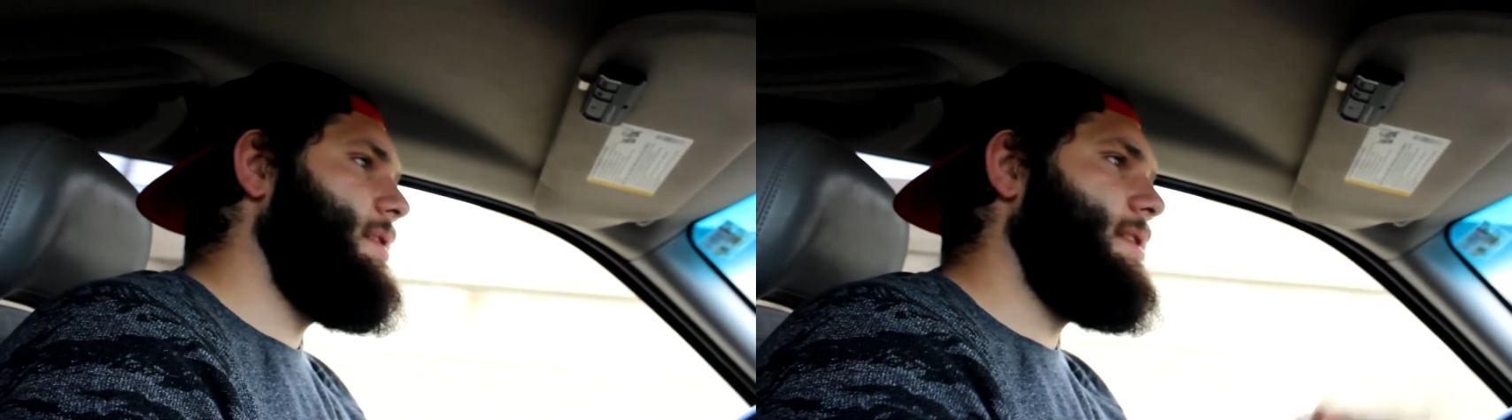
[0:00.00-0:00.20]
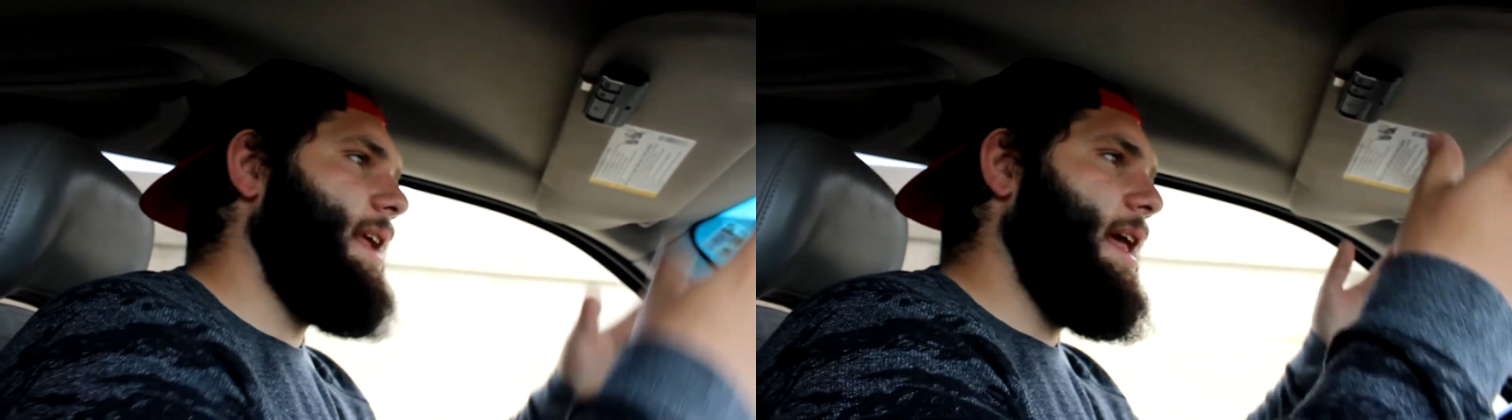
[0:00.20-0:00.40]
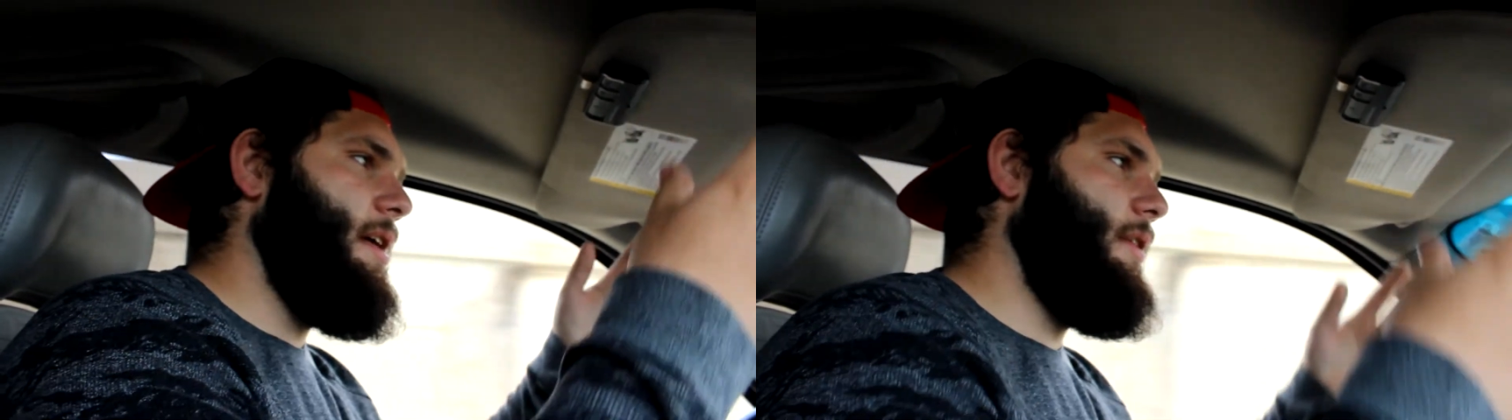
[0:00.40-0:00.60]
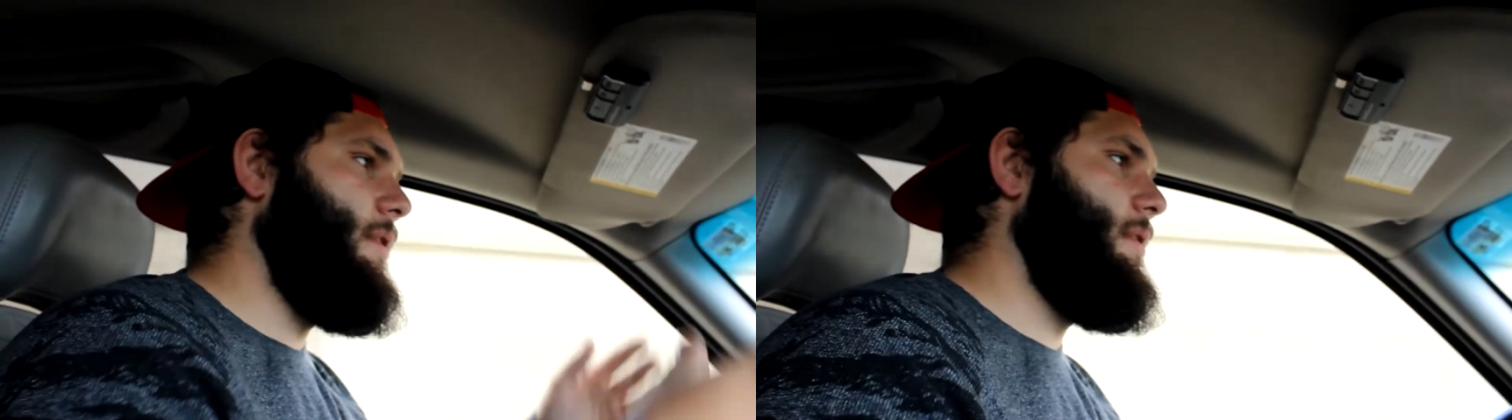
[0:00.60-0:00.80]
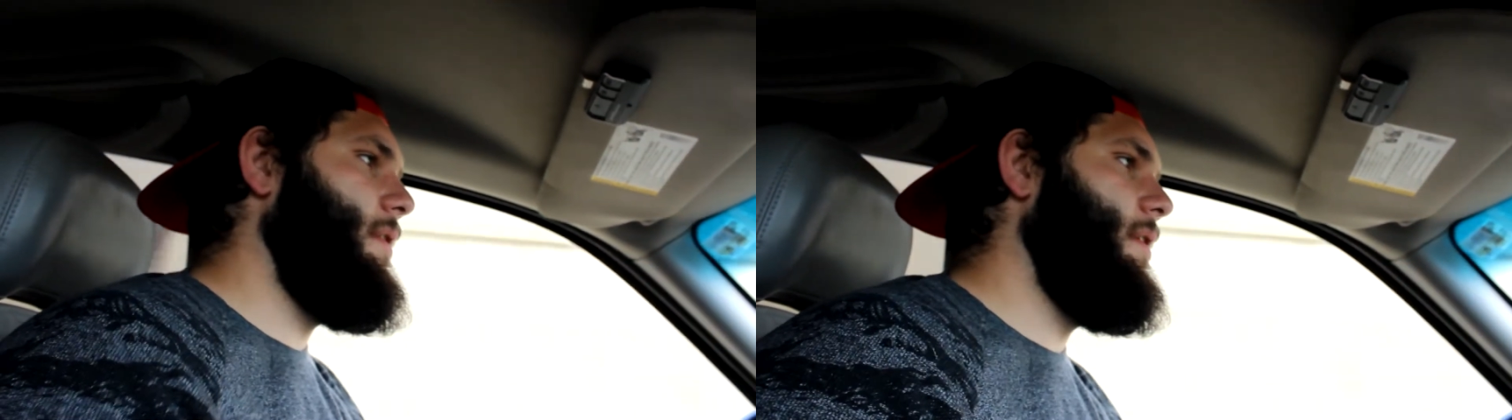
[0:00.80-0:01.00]

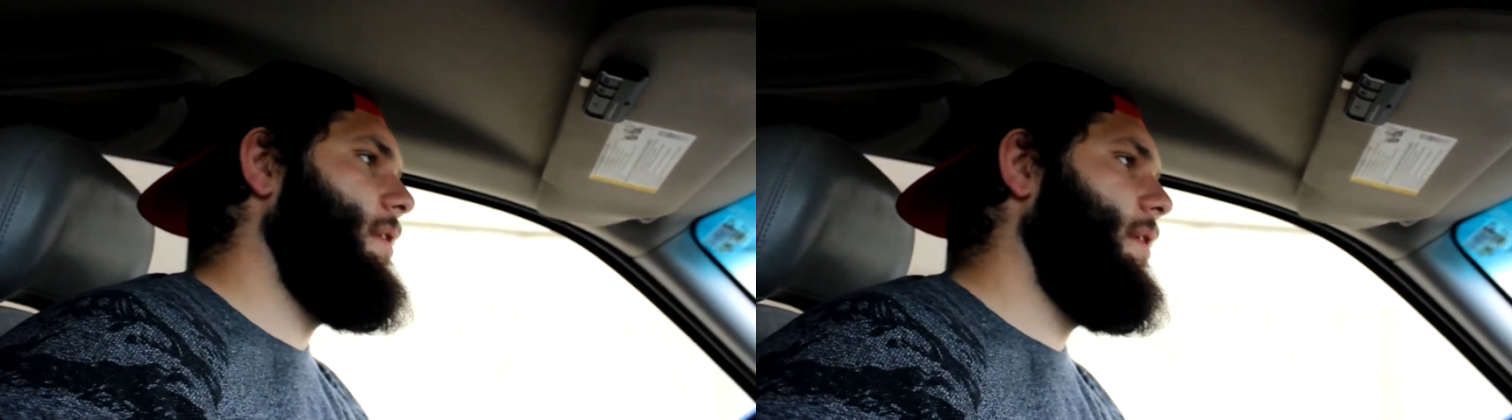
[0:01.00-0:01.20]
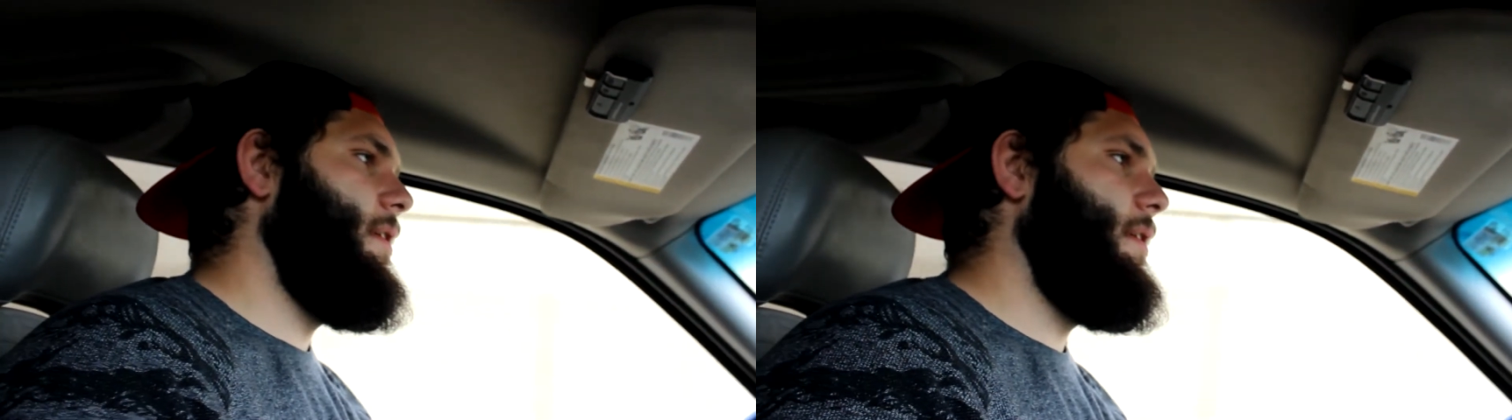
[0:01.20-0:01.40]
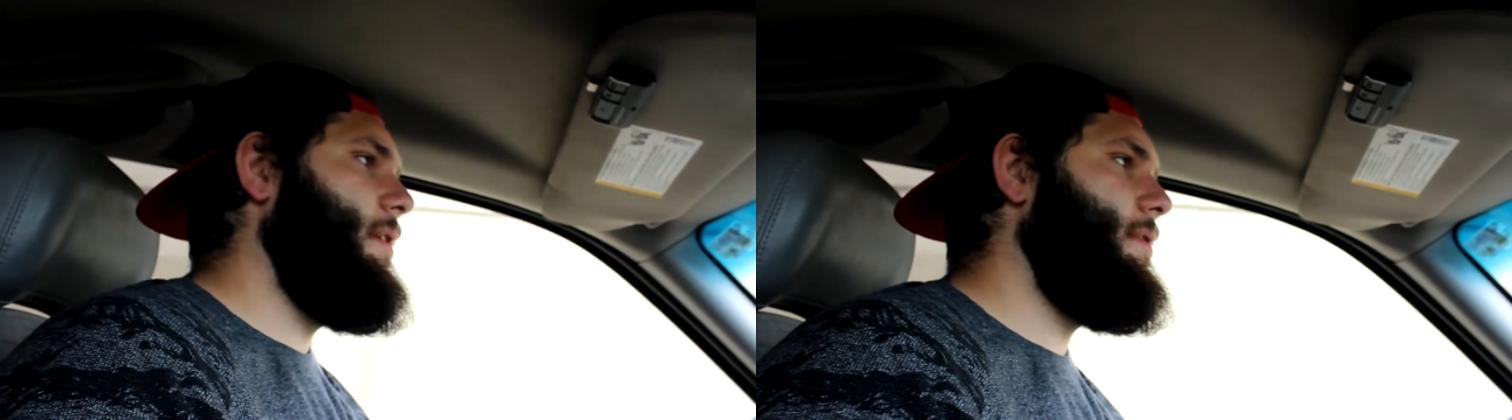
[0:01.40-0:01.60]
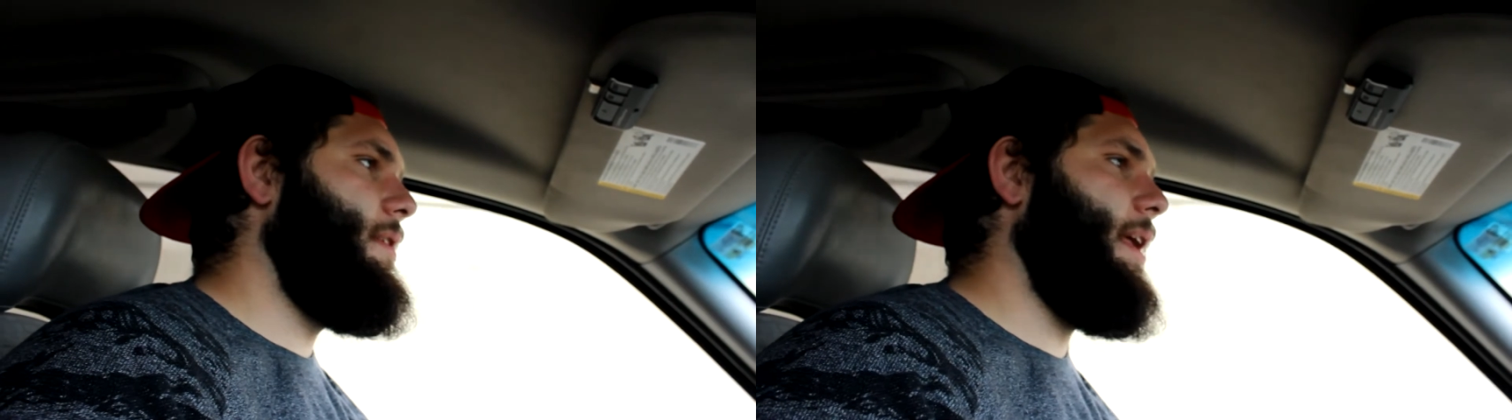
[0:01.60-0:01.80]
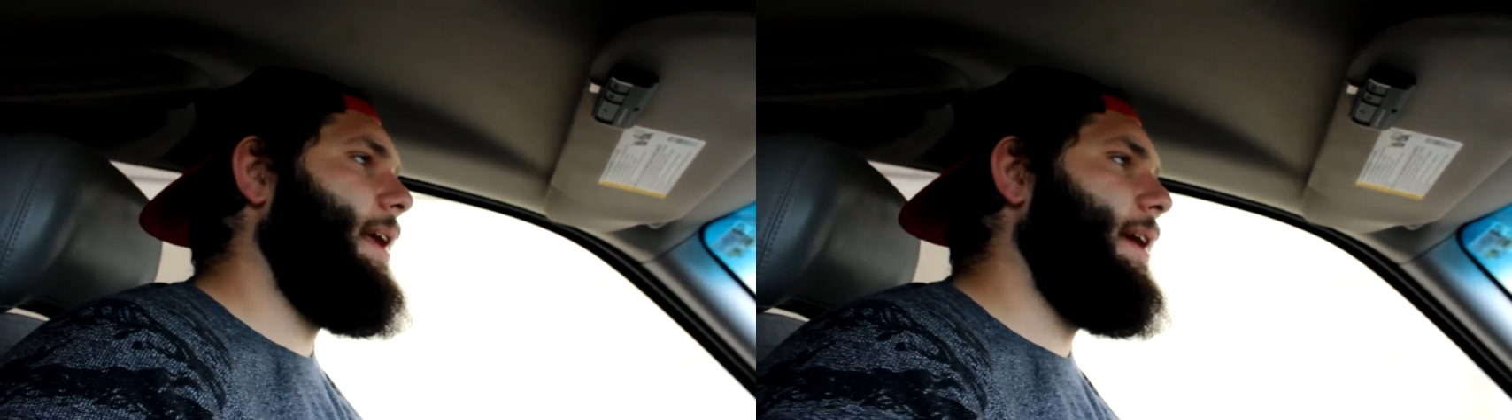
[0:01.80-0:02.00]
sail
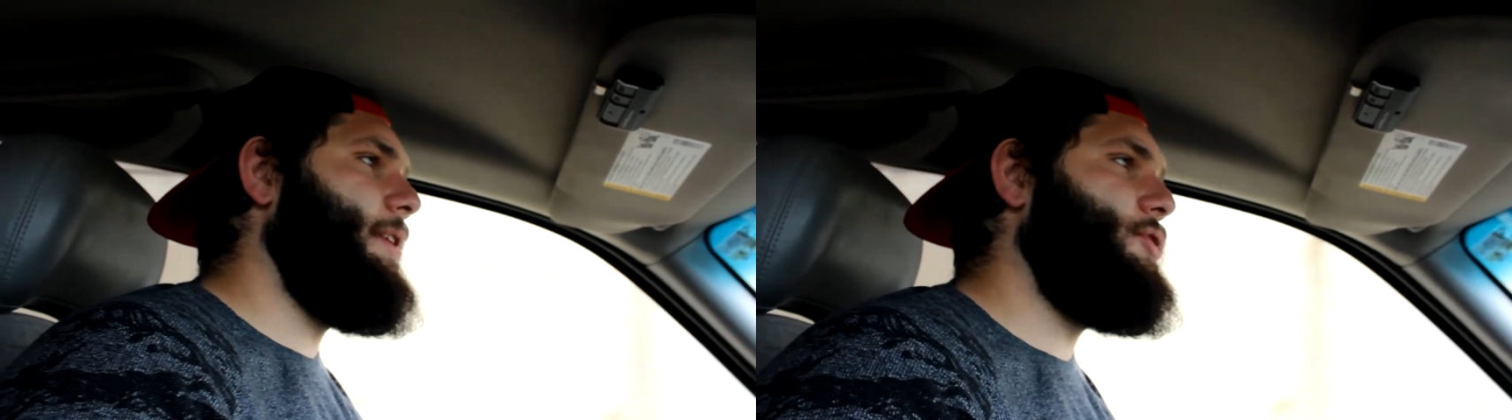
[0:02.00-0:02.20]
a